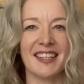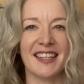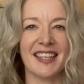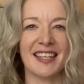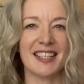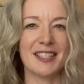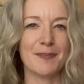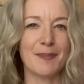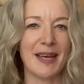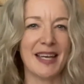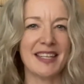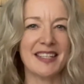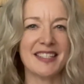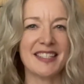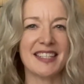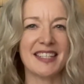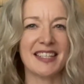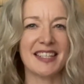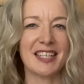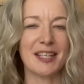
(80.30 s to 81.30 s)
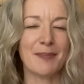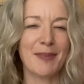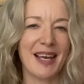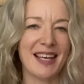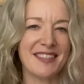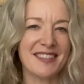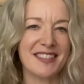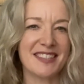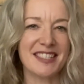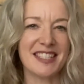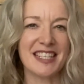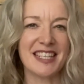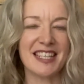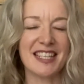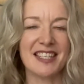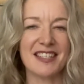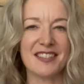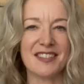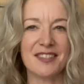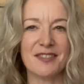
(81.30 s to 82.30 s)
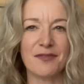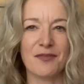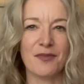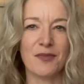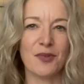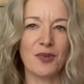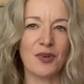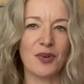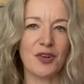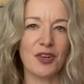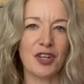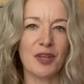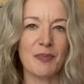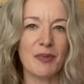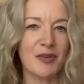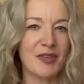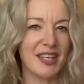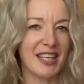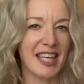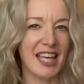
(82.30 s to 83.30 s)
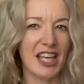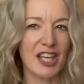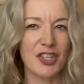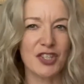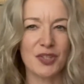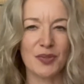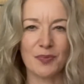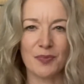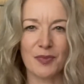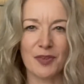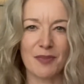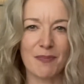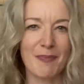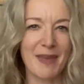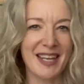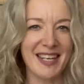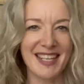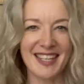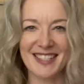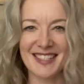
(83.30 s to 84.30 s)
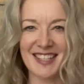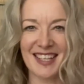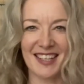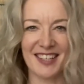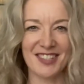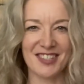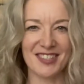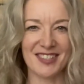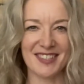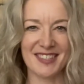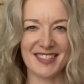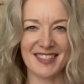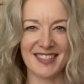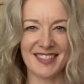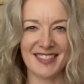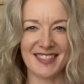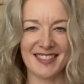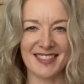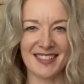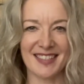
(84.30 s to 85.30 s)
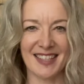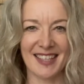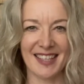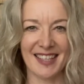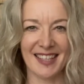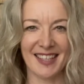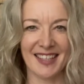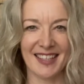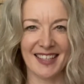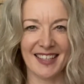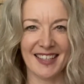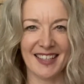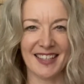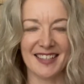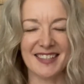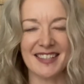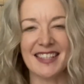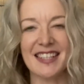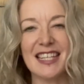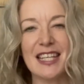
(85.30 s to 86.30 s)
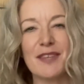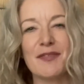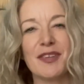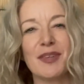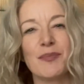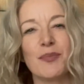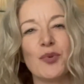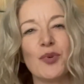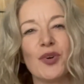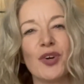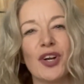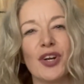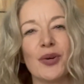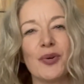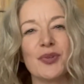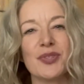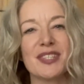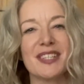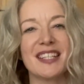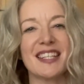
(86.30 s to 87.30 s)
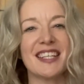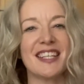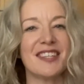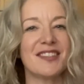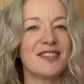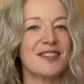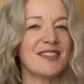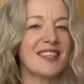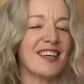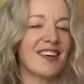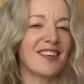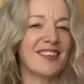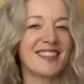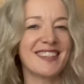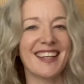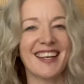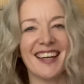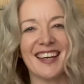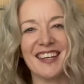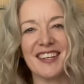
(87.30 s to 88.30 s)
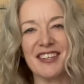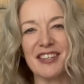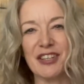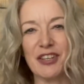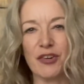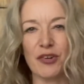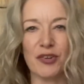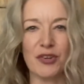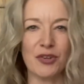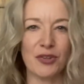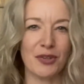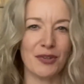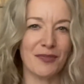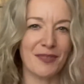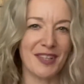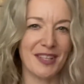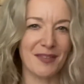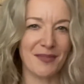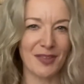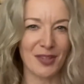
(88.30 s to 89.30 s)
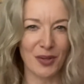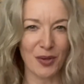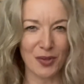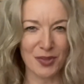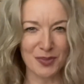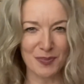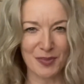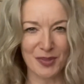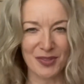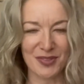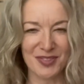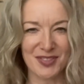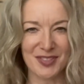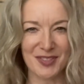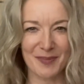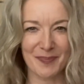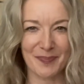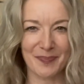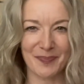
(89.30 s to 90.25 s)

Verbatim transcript: expanding capacities for communication with many intelligences and cleaving more closely to the underlying choreography of the cosmos.